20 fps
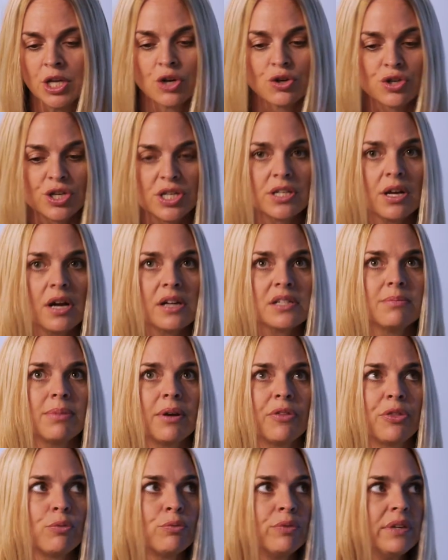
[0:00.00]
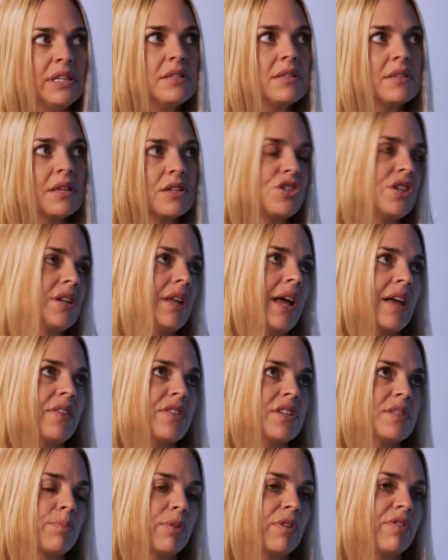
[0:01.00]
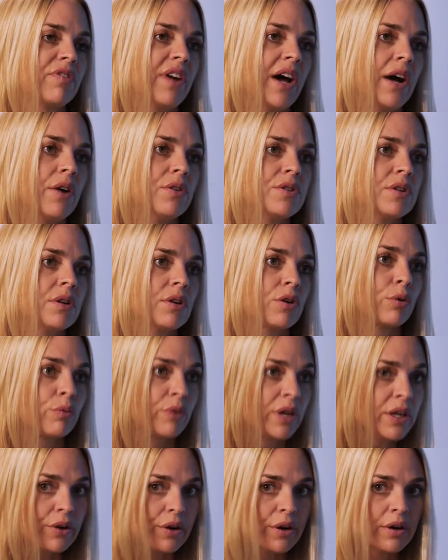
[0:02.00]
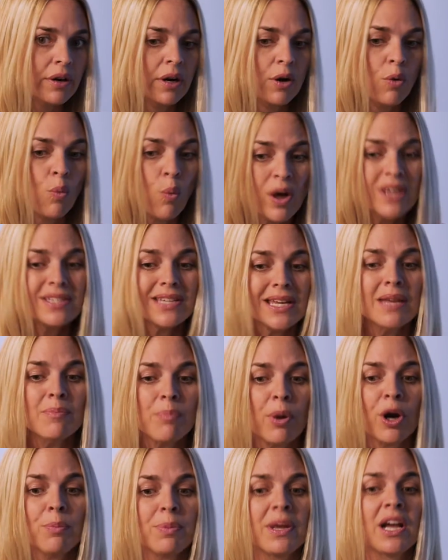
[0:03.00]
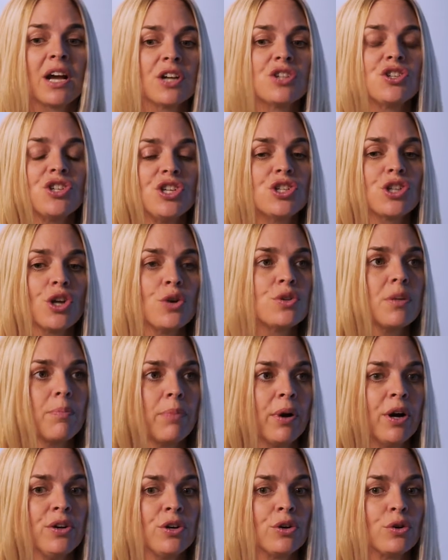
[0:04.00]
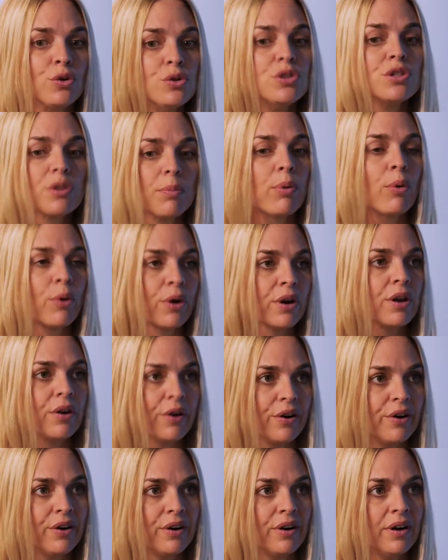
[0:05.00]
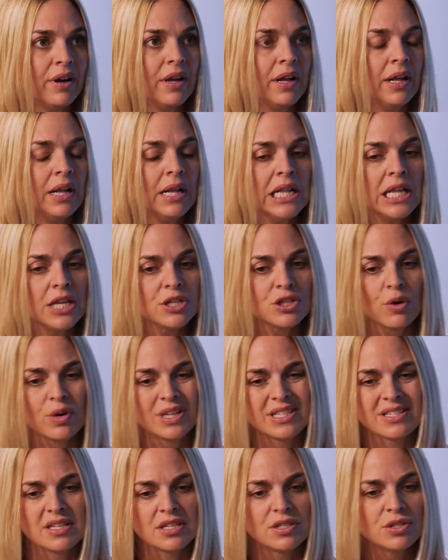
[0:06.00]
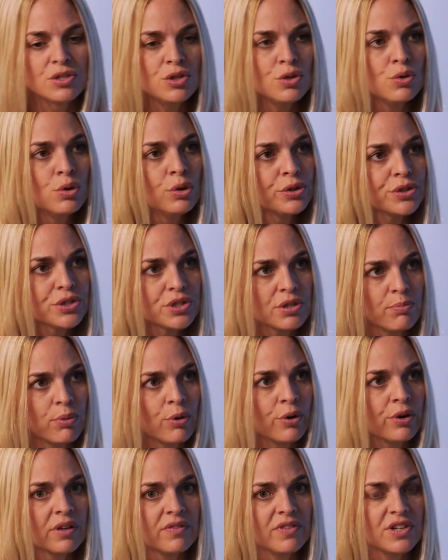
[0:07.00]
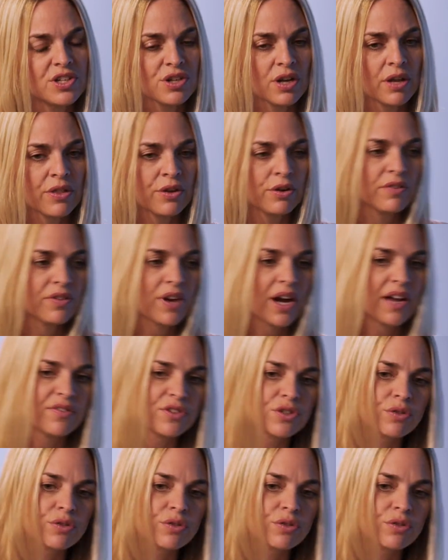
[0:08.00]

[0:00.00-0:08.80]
she talked about the reason that she'd had this profound career was in part because she chose a partner who supported her. Right. So it's this dual support of each other, of kind of